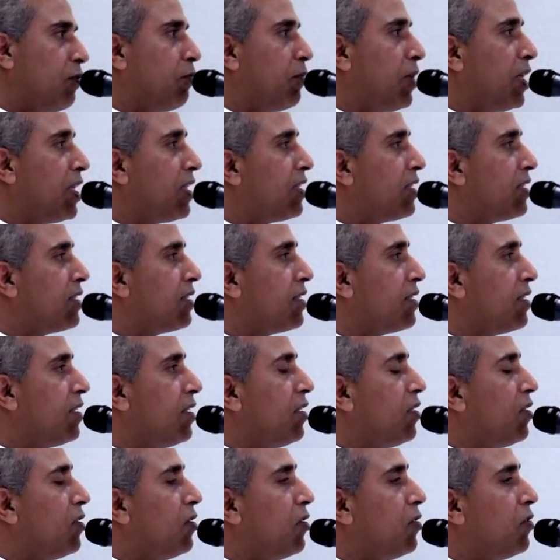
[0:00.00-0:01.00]
But
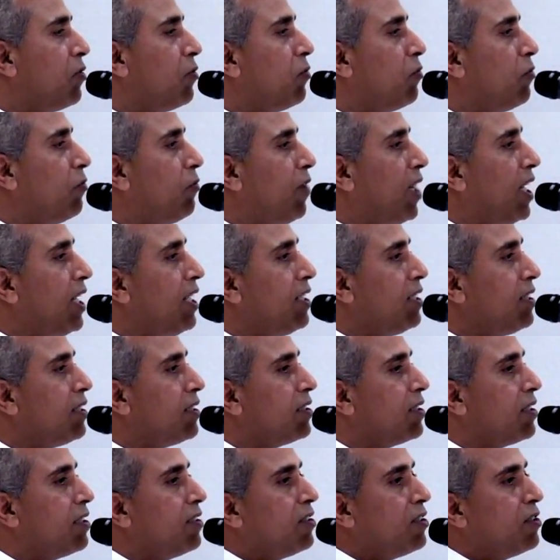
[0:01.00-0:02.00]

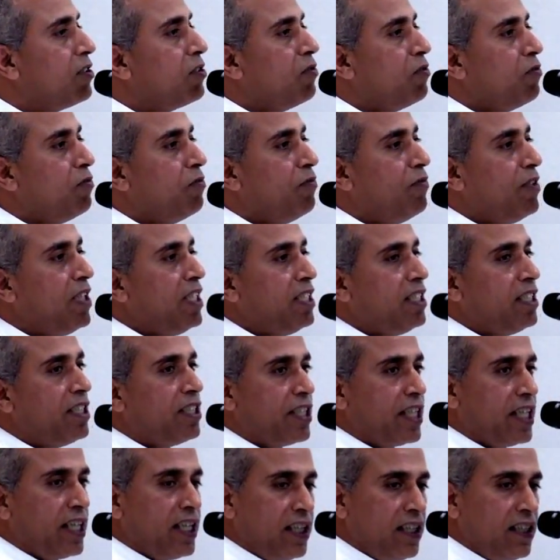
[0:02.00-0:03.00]
when we
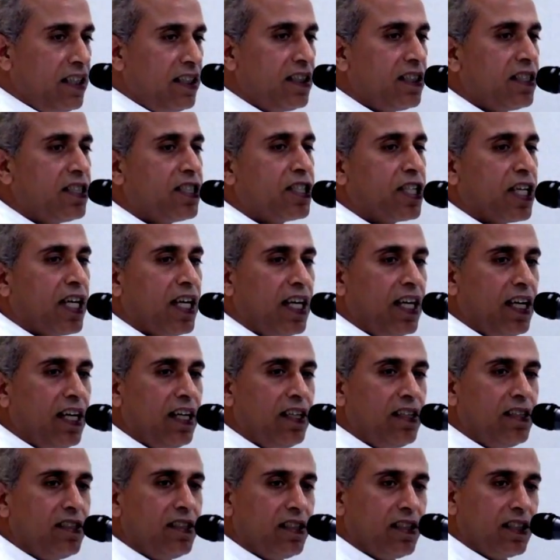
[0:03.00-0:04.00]
train
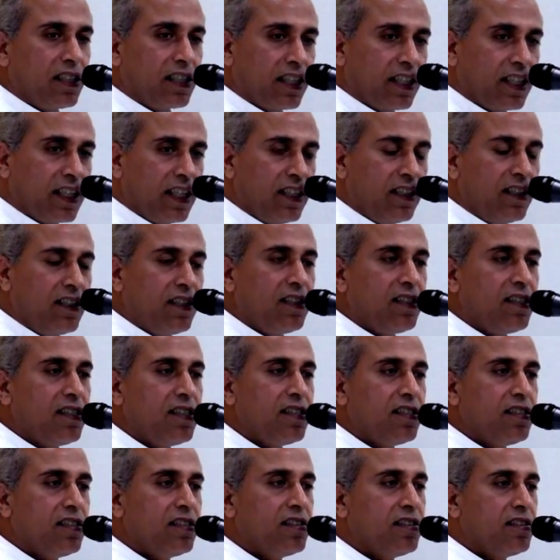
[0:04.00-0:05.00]
child or kid
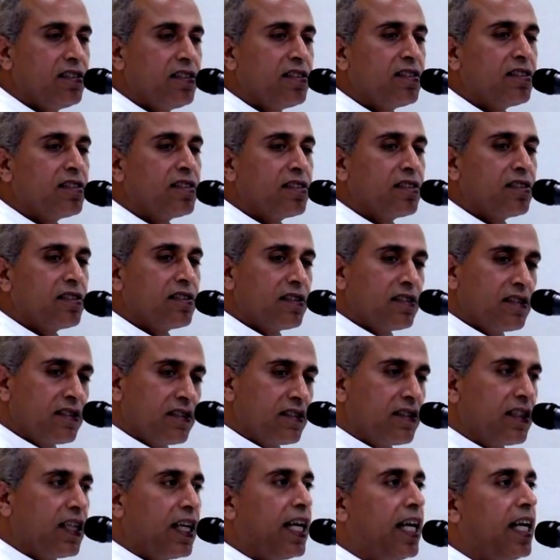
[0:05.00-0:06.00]

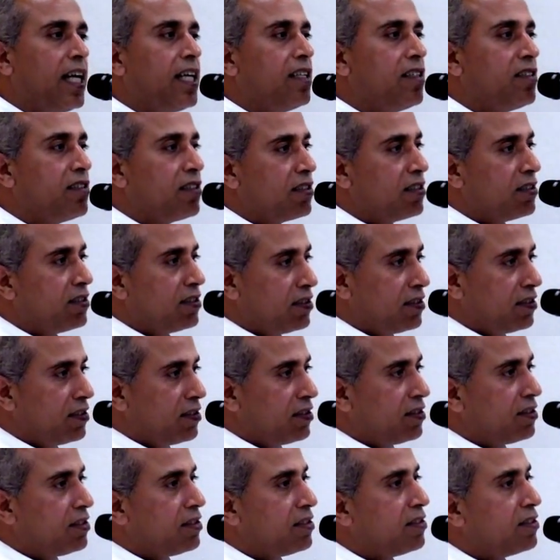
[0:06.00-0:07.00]
and
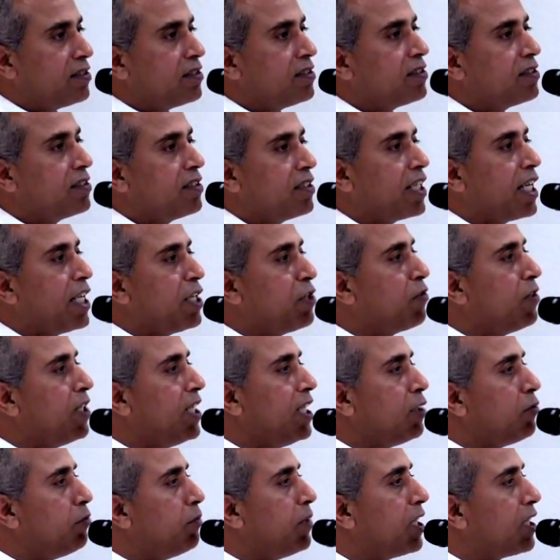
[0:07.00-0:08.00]

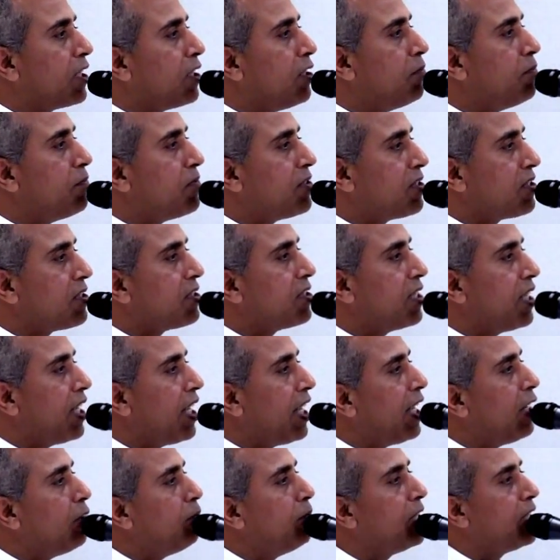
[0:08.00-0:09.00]
gradually it becomes the
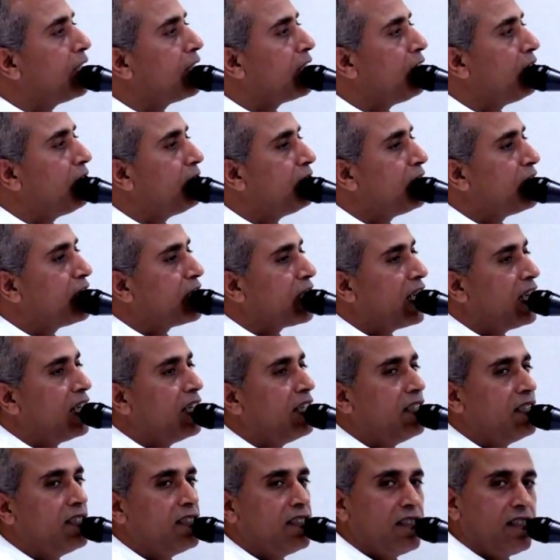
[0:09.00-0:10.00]
habit of
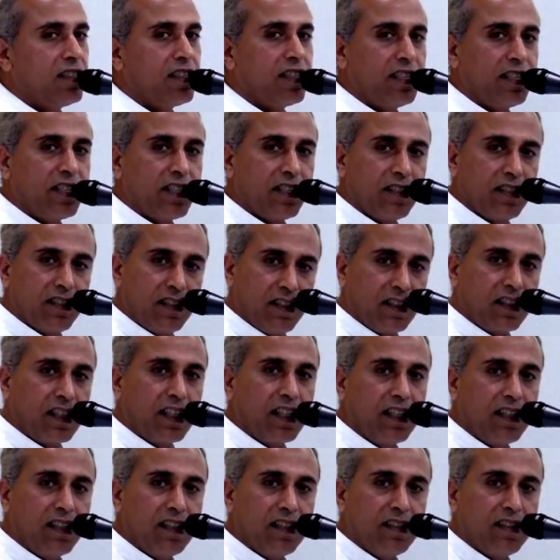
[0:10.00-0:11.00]
child or
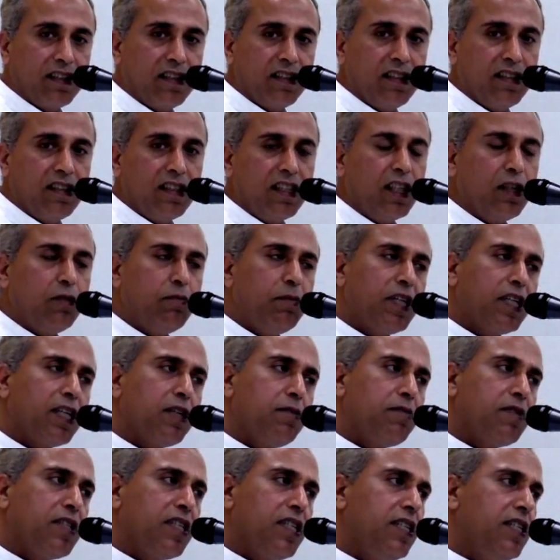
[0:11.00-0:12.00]
kid, it
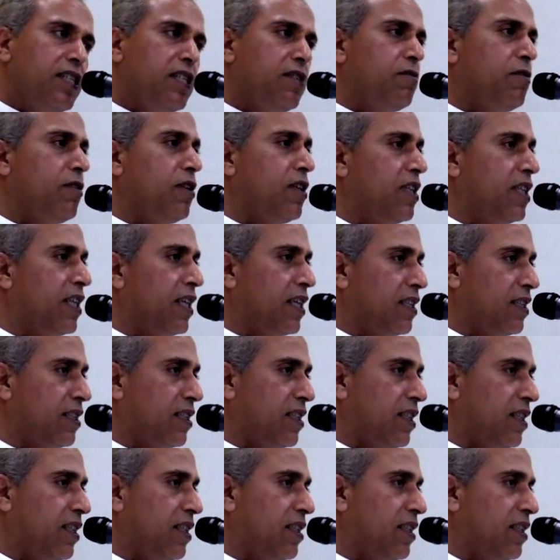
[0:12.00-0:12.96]
becomes easy for them